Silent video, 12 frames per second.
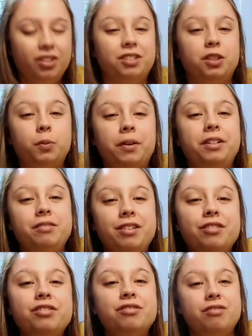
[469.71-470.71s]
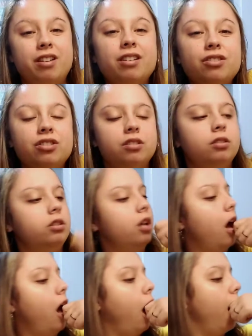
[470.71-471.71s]
This is why you read the directions.
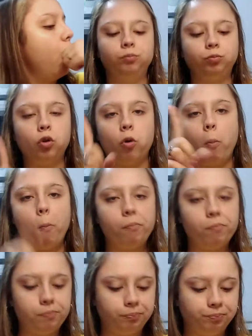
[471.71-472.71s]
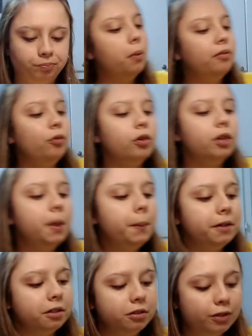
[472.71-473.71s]
Before you
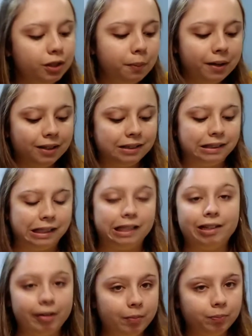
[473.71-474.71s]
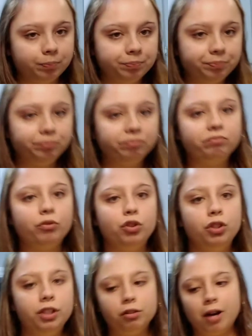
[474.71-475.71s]
put the toothpicks in it,
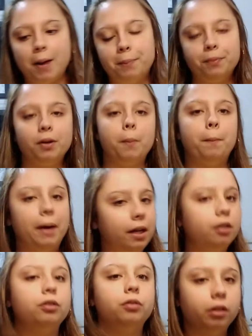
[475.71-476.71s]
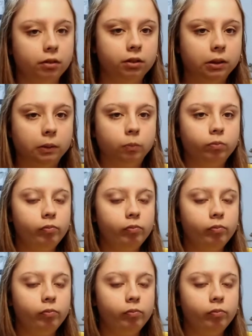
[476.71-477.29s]
you need to wrap bacon around it.